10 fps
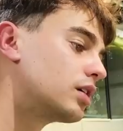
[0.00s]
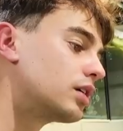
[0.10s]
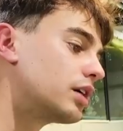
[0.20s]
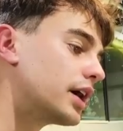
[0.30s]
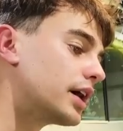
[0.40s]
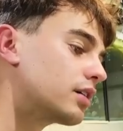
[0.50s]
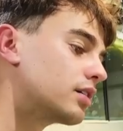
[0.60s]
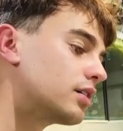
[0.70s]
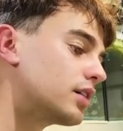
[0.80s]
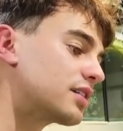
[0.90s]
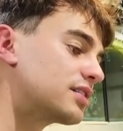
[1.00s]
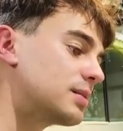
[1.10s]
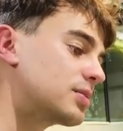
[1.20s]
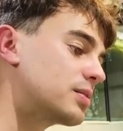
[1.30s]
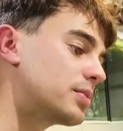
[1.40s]
Yeah, that
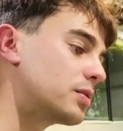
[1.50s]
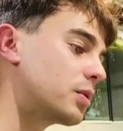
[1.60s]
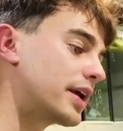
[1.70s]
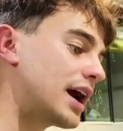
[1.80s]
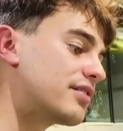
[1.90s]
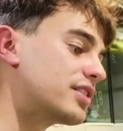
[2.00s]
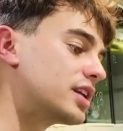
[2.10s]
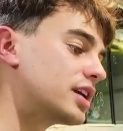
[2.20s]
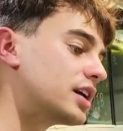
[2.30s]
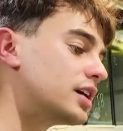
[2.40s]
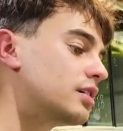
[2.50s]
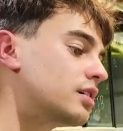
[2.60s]
seems to be what we have in here.